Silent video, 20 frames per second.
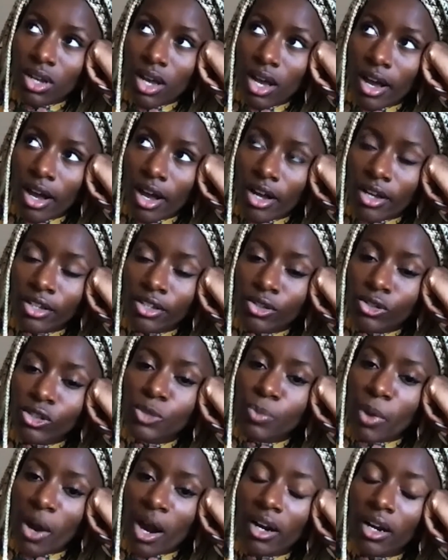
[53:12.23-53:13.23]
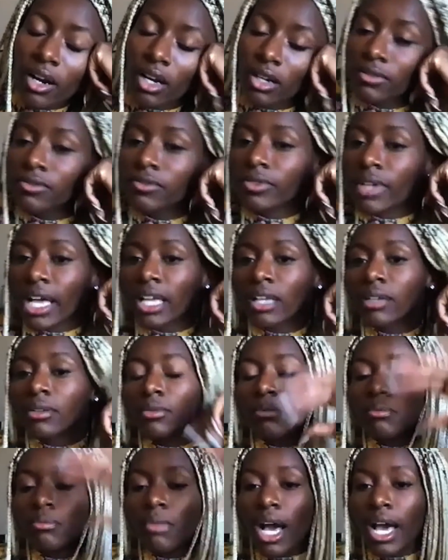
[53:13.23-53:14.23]
a huge part of like
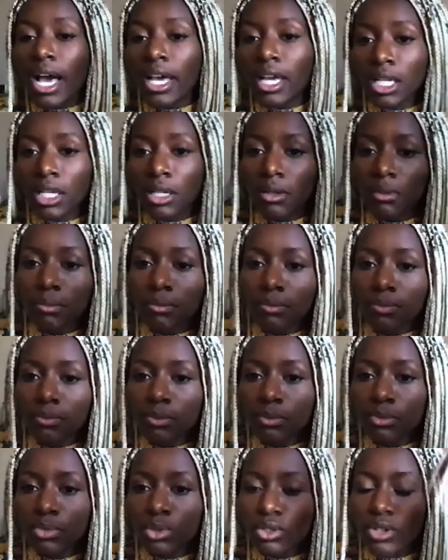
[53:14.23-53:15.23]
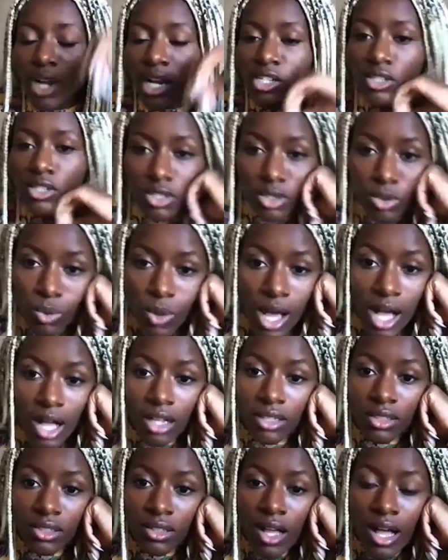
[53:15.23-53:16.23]
my progression as
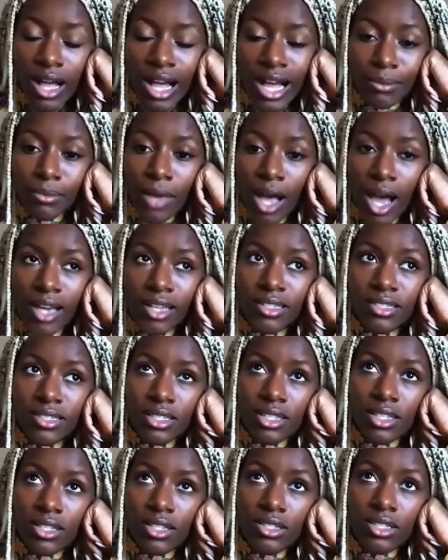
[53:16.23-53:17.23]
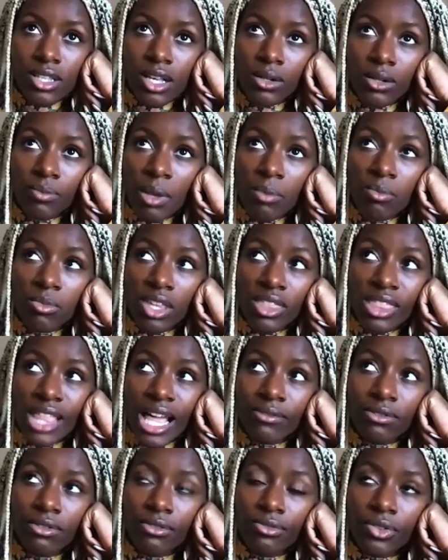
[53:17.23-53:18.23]
well, honestly. So I'm really
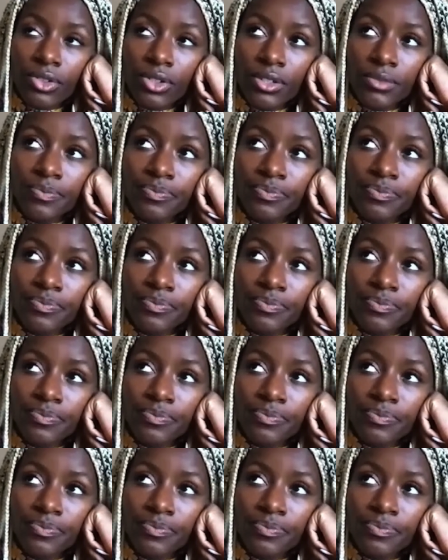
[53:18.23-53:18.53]
thankful for